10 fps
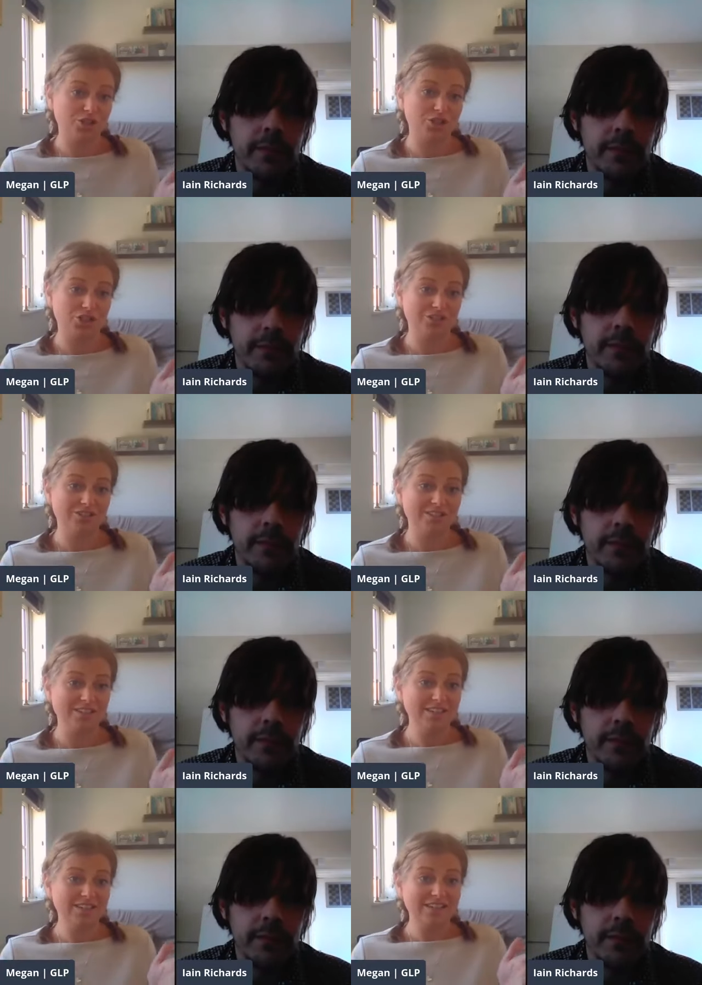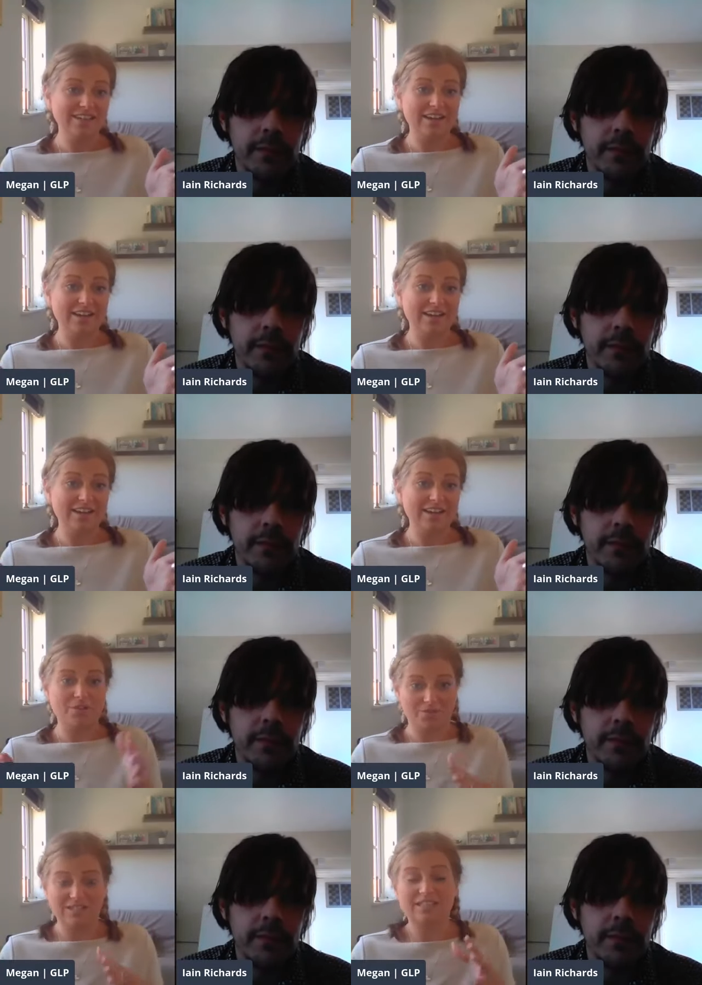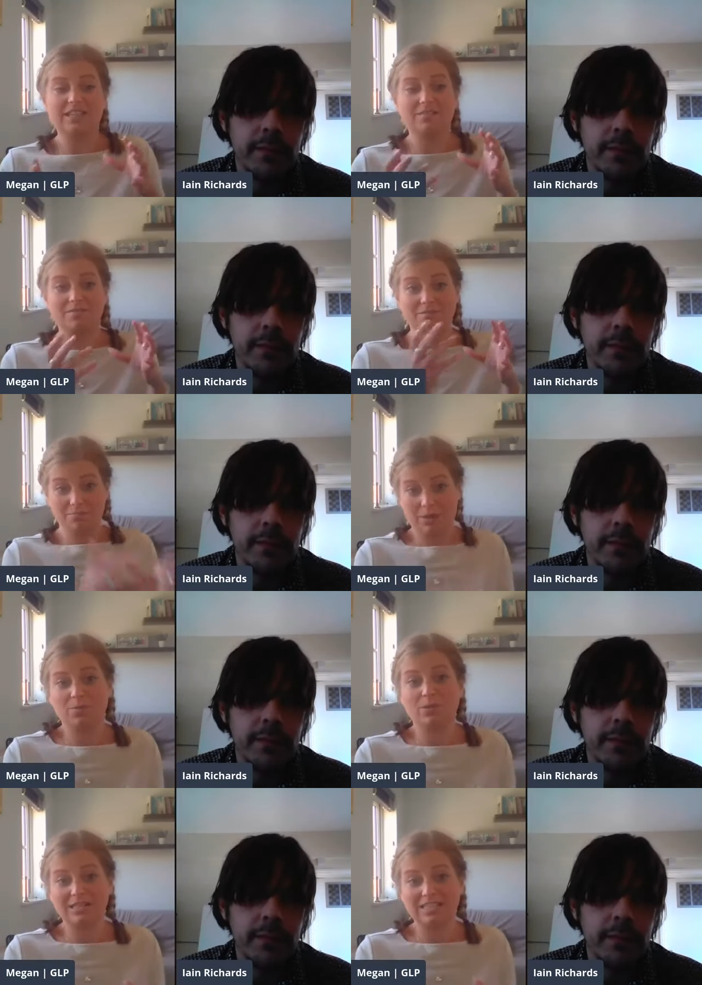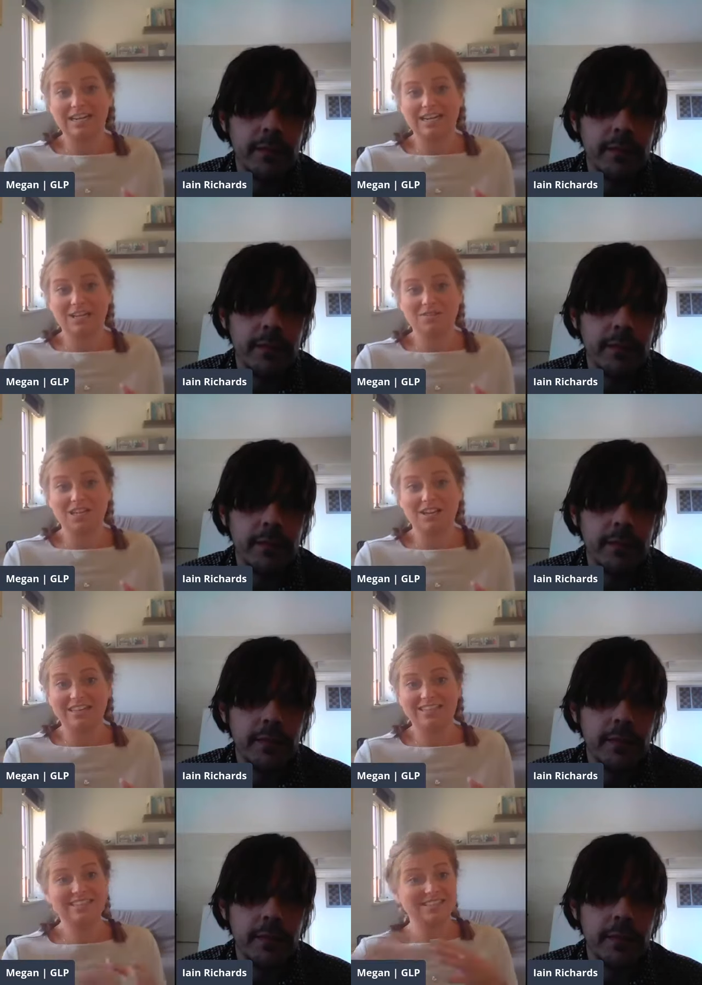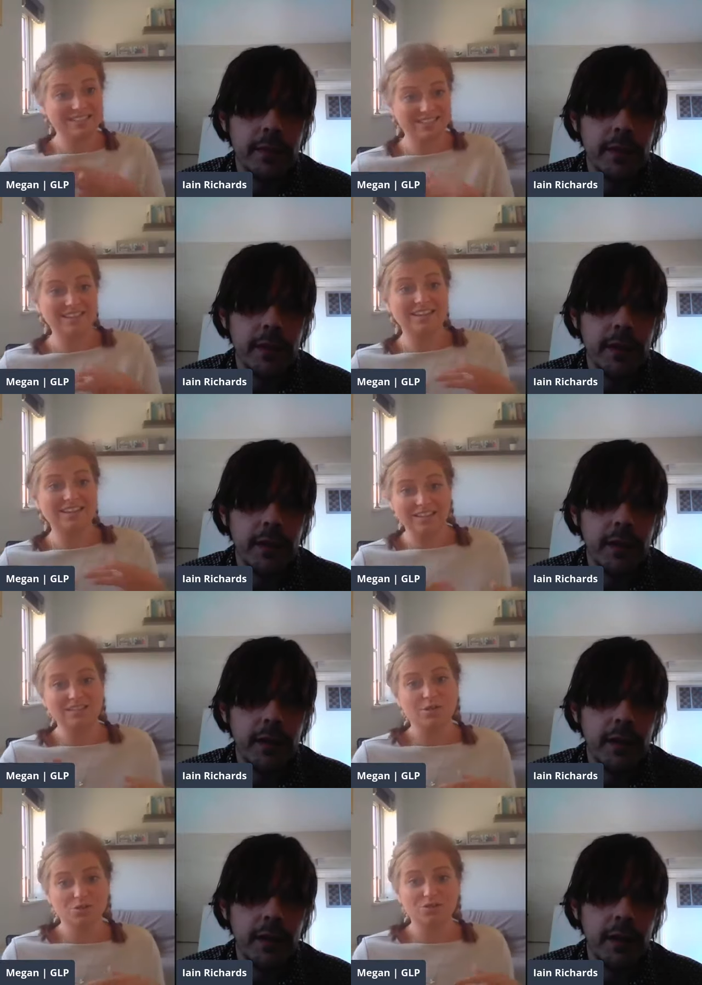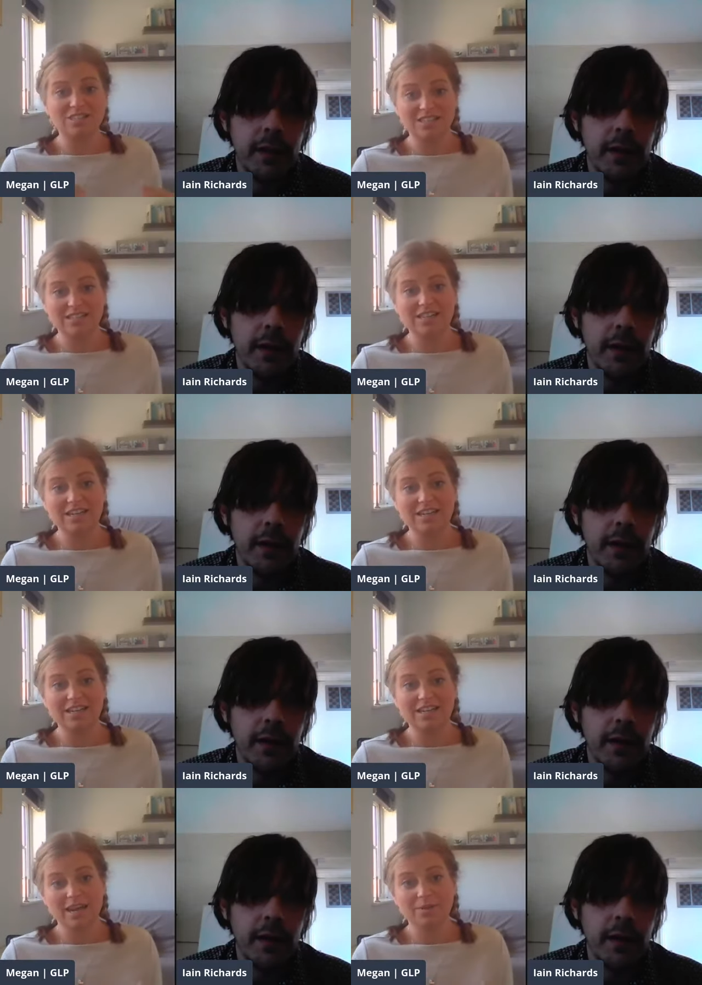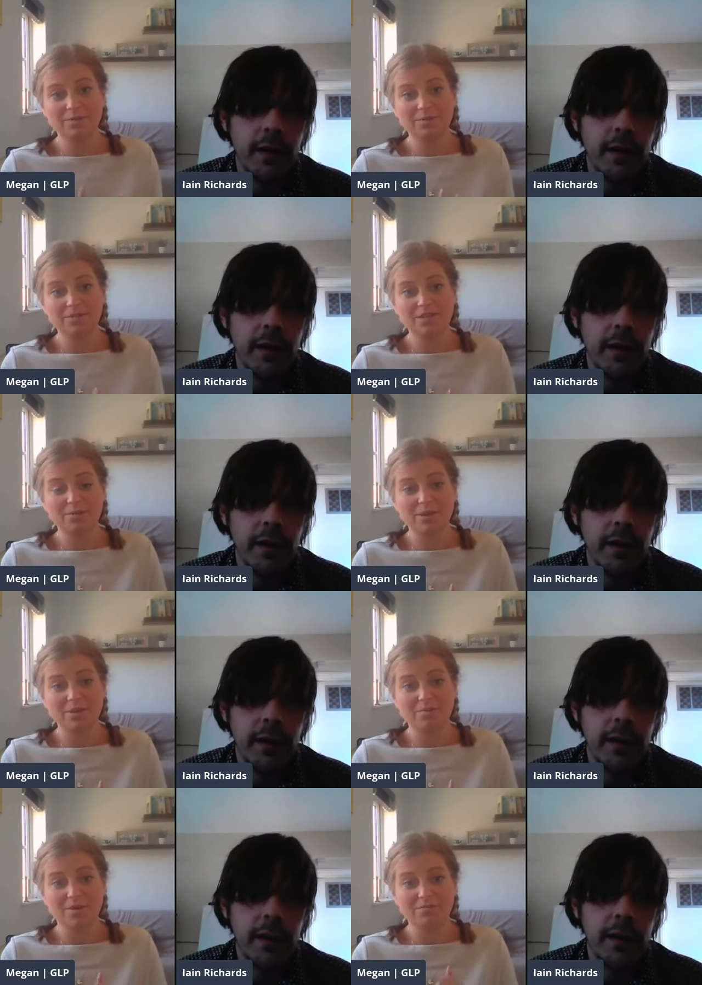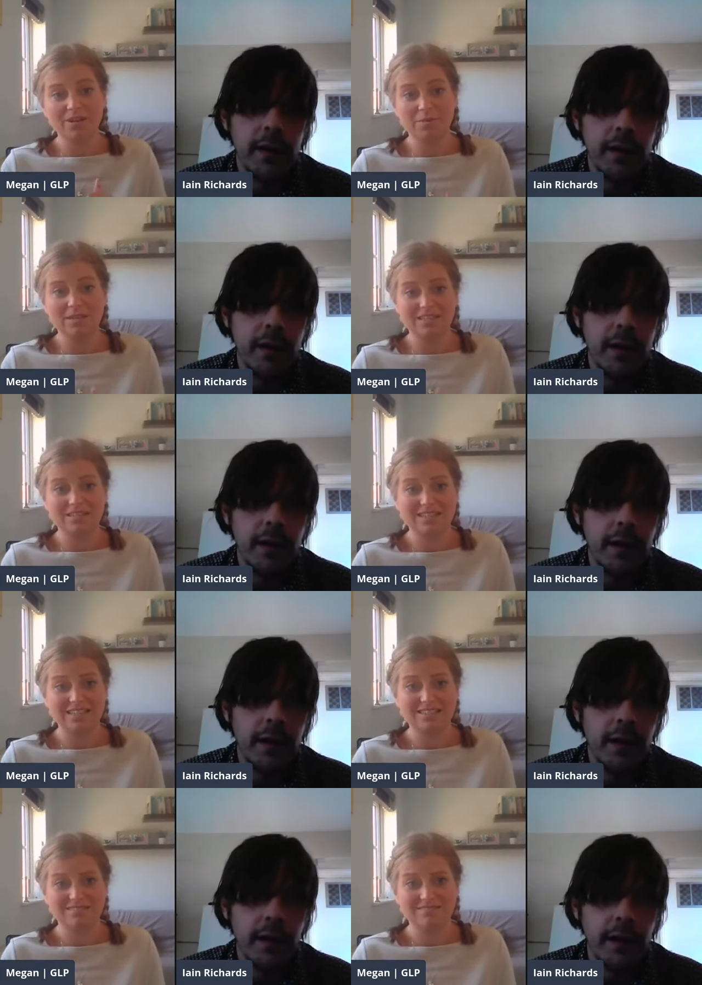Speaker 1: restrictions, um, then obviously people can stand outside and then social distancing can happen. So um, I'm really pleased that they